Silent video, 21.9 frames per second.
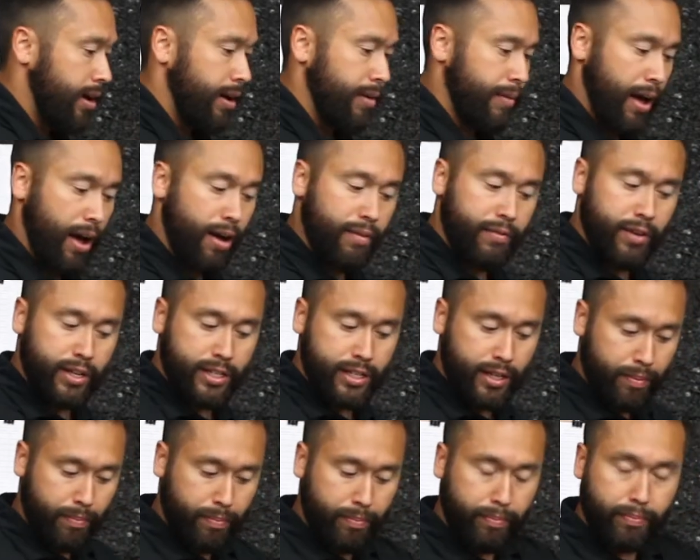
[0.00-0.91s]

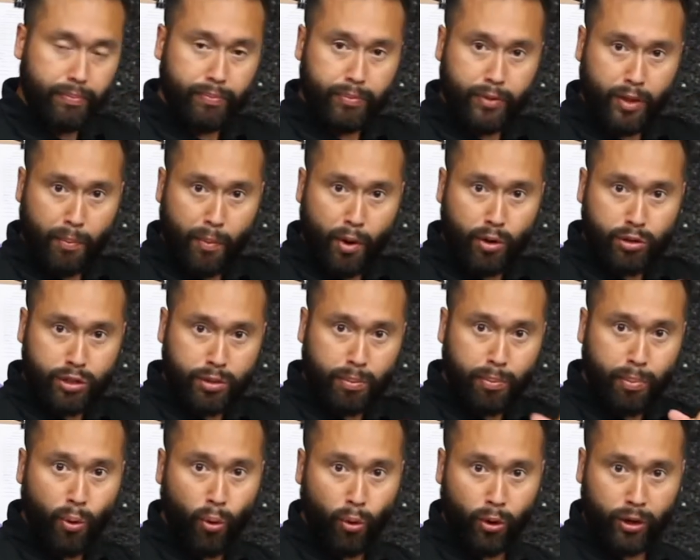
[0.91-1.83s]
obviously the most
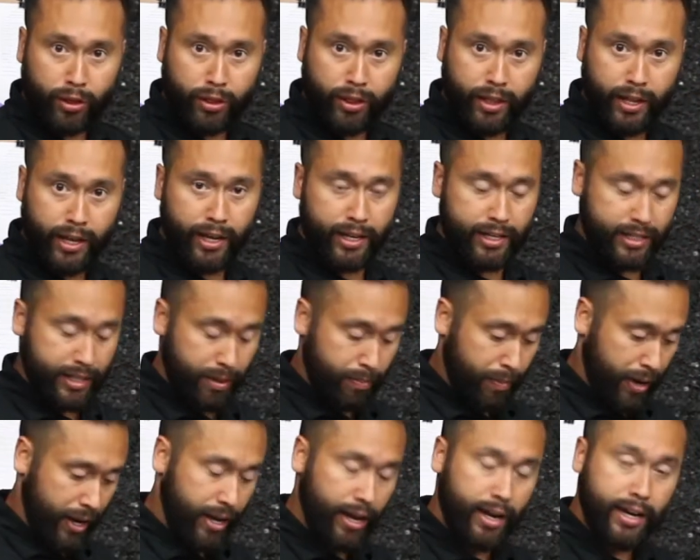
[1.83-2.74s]
important thing is that
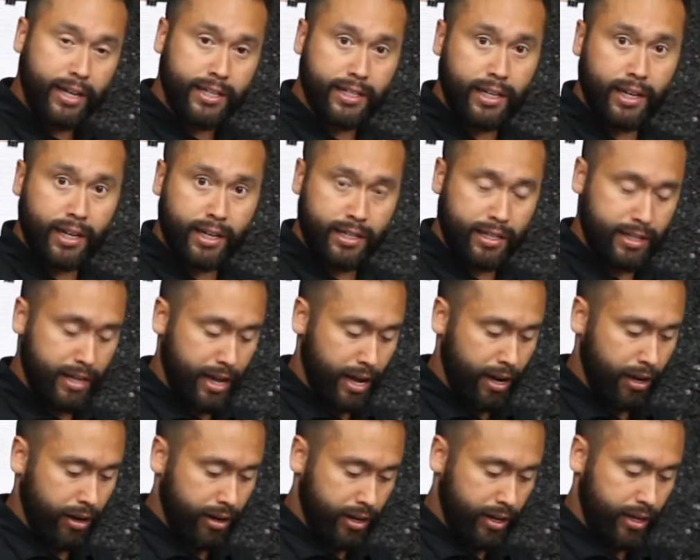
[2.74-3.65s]
my gun isn't going to
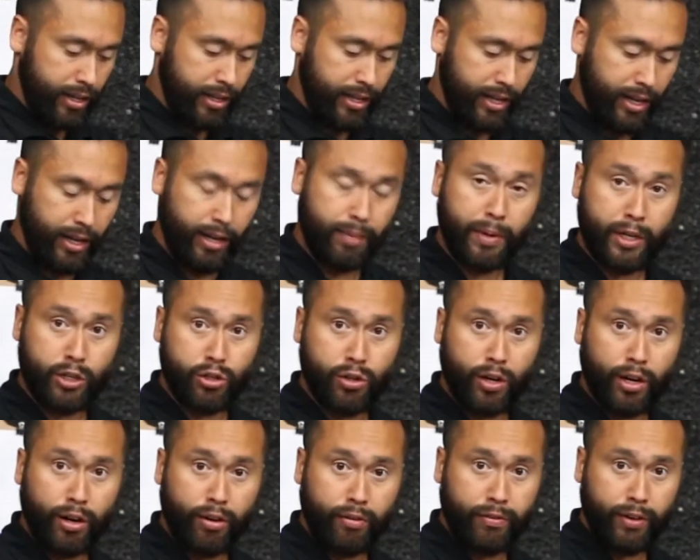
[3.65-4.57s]
snag on anything and my
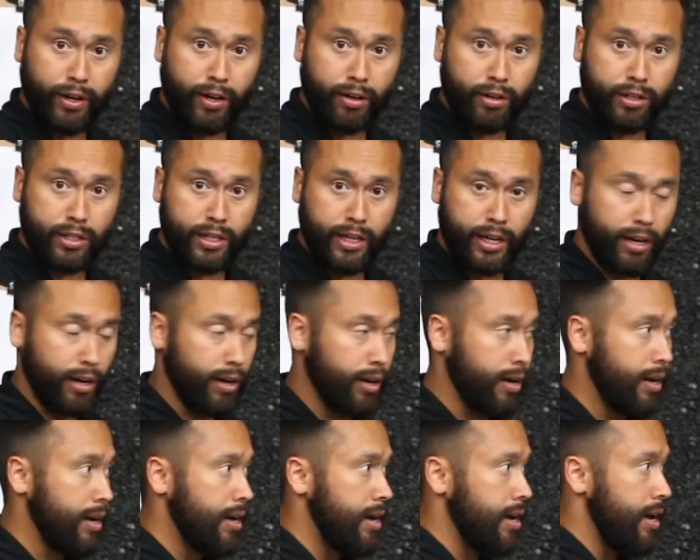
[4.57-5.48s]
trigger finger's
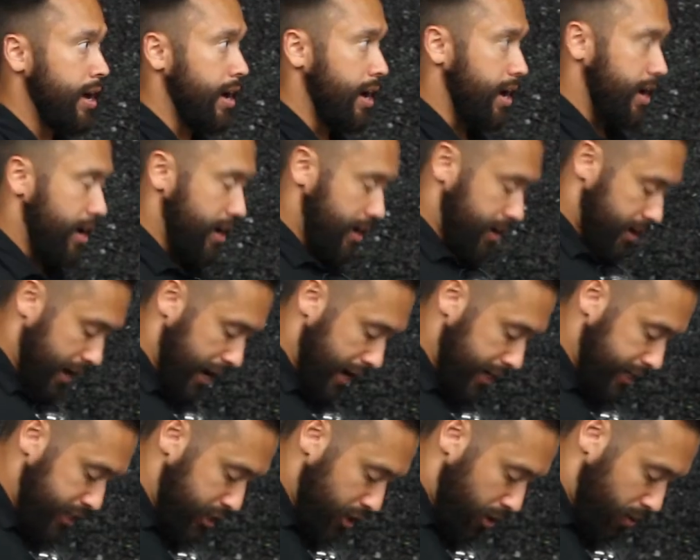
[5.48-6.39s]
here.
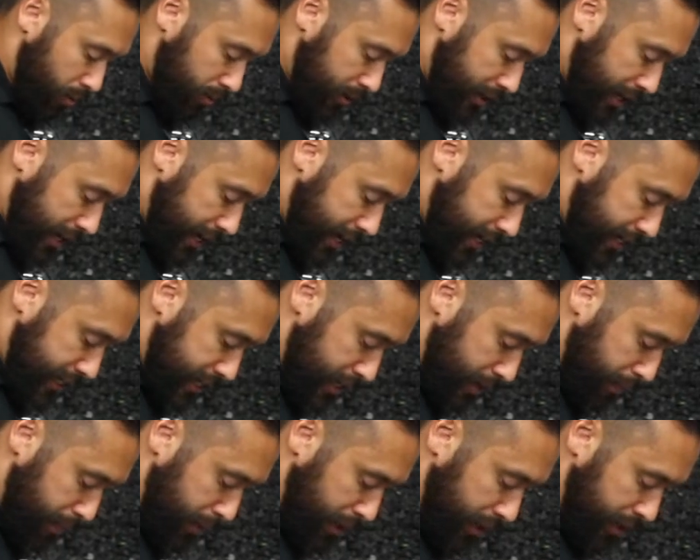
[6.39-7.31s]
I don't like
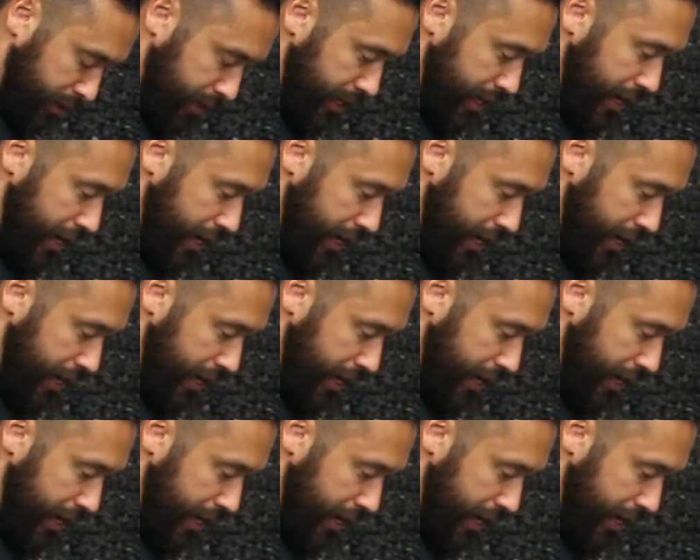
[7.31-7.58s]
typically